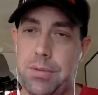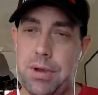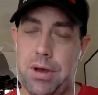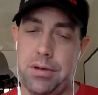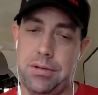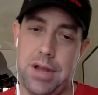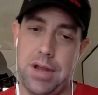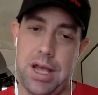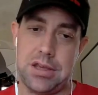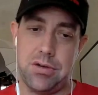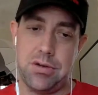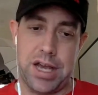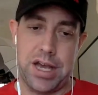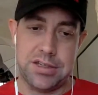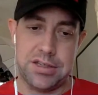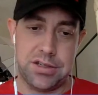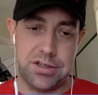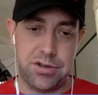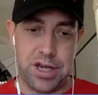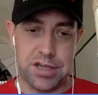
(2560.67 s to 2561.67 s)
No, not you
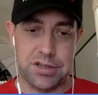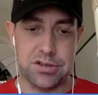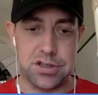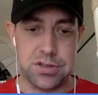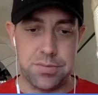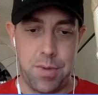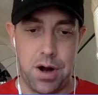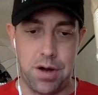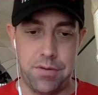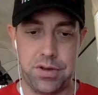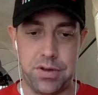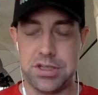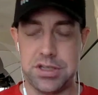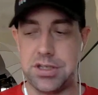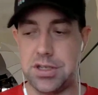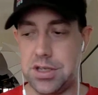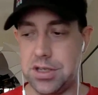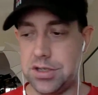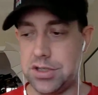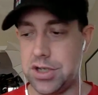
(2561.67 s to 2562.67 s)
guys, because you guys are smart for
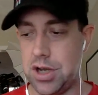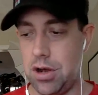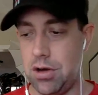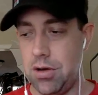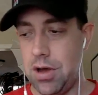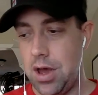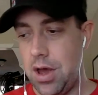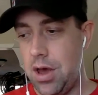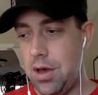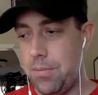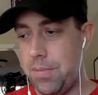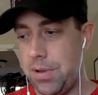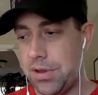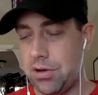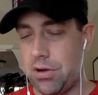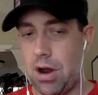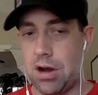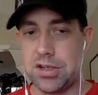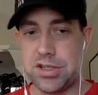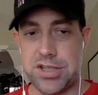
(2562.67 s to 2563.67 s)
listening to the show, but
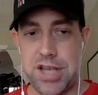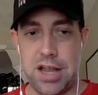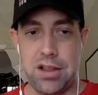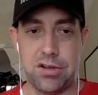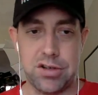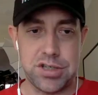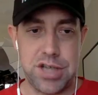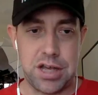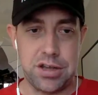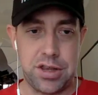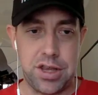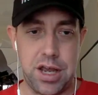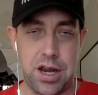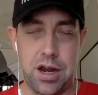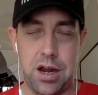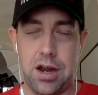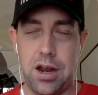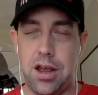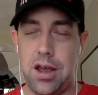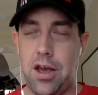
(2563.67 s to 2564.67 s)
there are sellers out
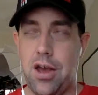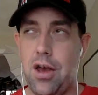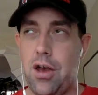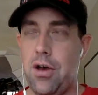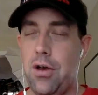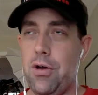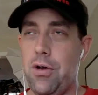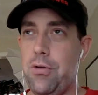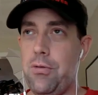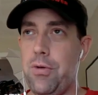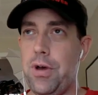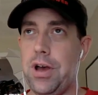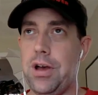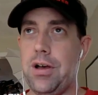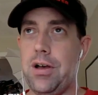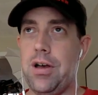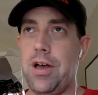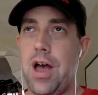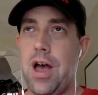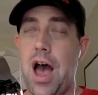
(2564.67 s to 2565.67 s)
there who
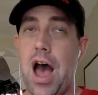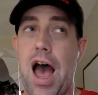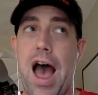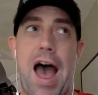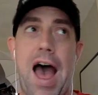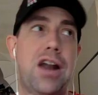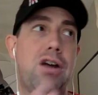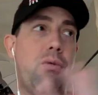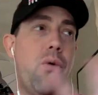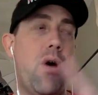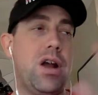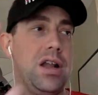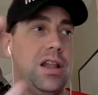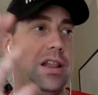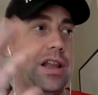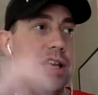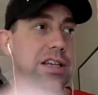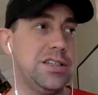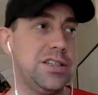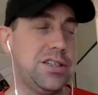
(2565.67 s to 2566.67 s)
will, I don't want to
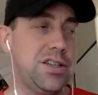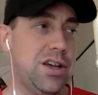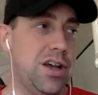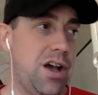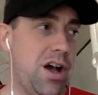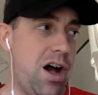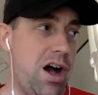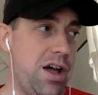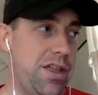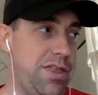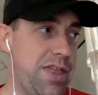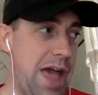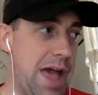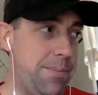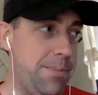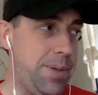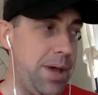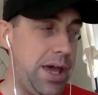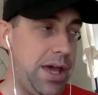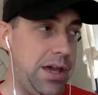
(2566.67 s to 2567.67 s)
list on
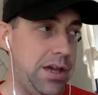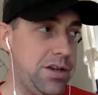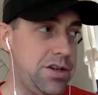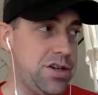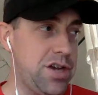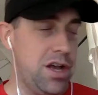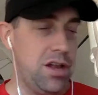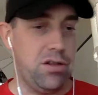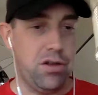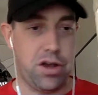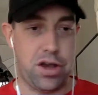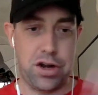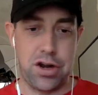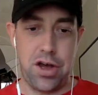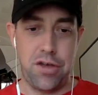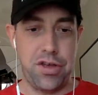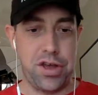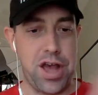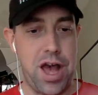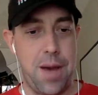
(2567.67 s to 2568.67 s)
that page. Look at
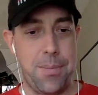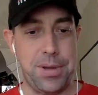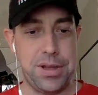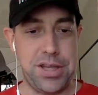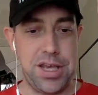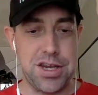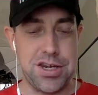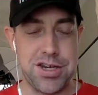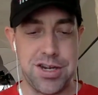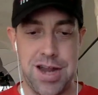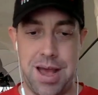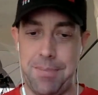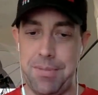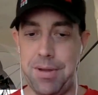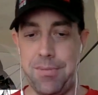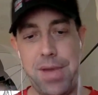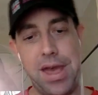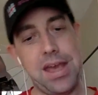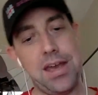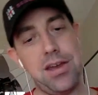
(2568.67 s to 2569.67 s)
all the competition. I'm
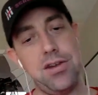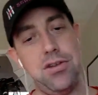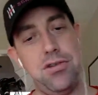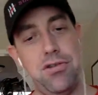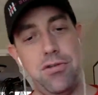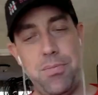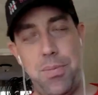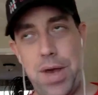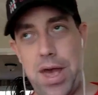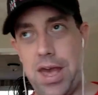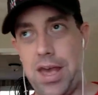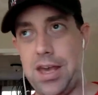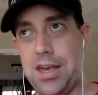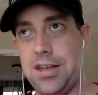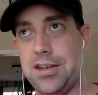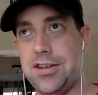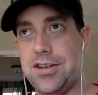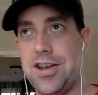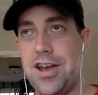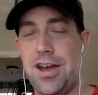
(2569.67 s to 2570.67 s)
going to make a new
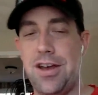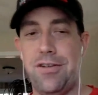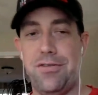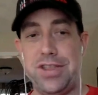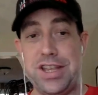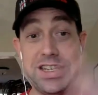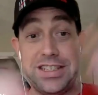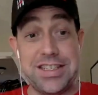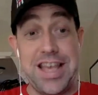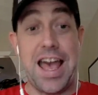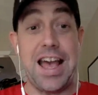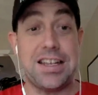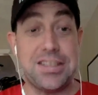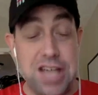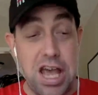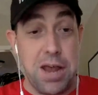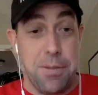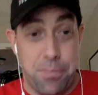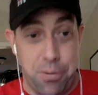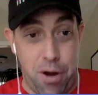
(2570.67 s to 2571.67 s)
page for the exact
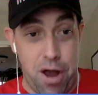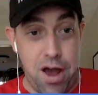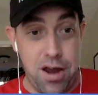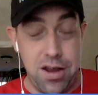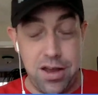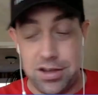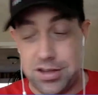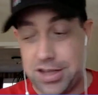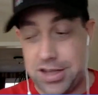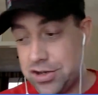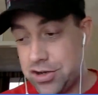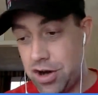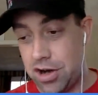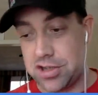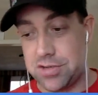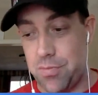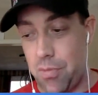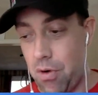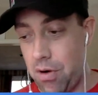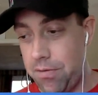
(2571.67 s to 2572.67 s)
same product and
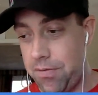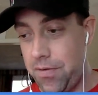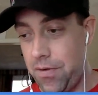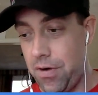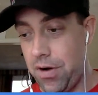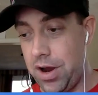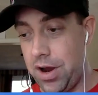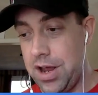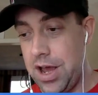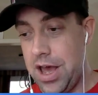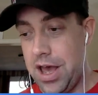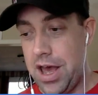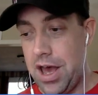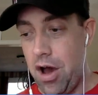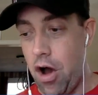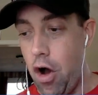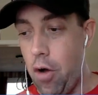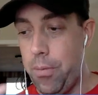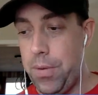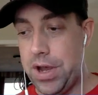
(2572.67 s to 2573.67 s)
charge more for it,
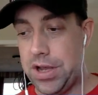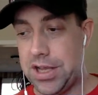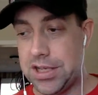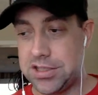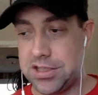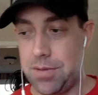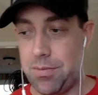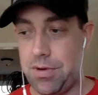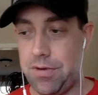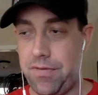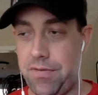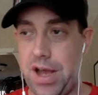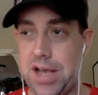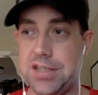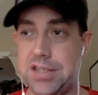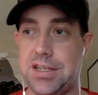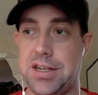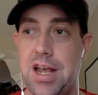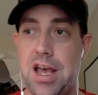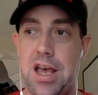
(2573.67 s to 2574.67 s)
hoping that someone
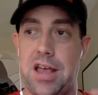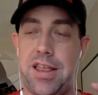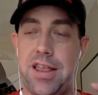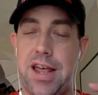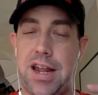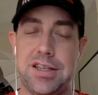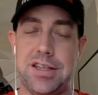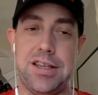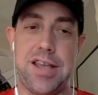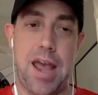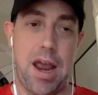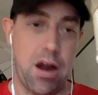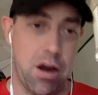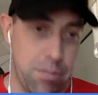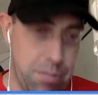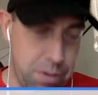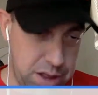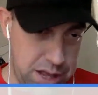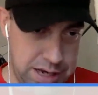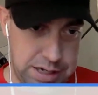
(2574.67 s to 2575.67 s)
finds it. That is a
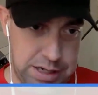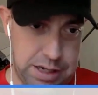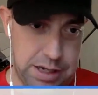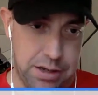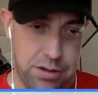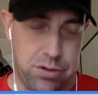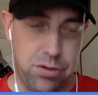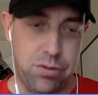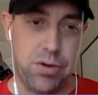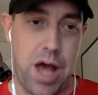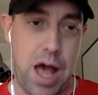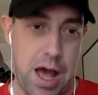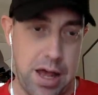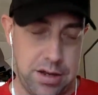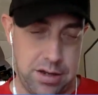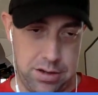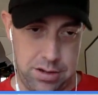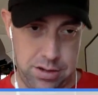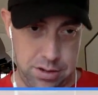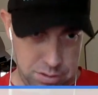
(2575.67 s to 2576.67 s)
terrible idea. Do
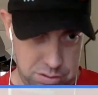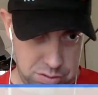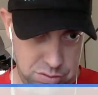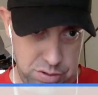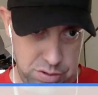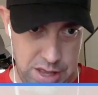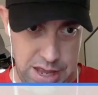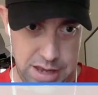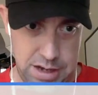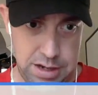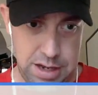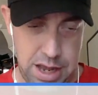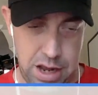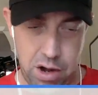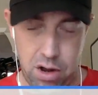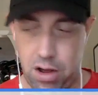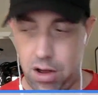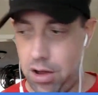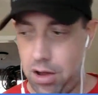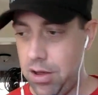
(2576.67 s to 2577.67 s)
not do that
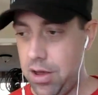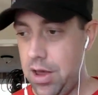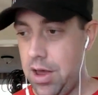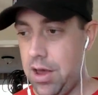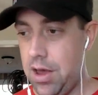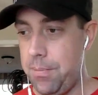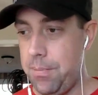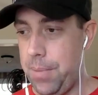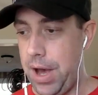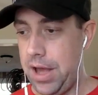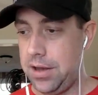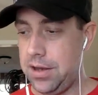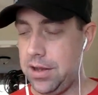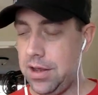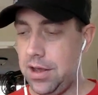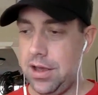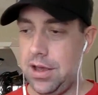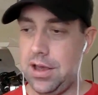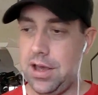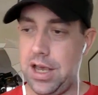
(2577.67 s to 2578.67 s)
at all. But
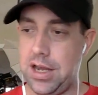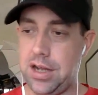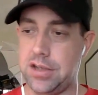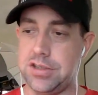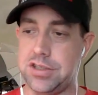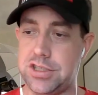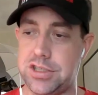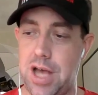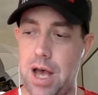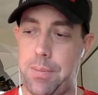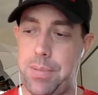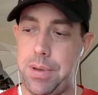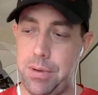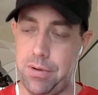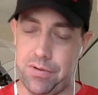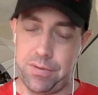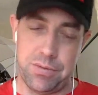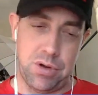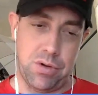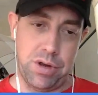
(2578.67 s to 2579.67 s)
it doesn't stop
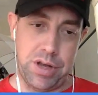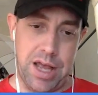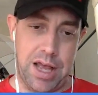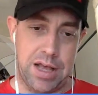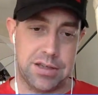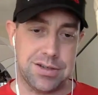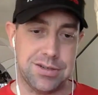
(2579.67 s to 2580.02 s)
people from doing that.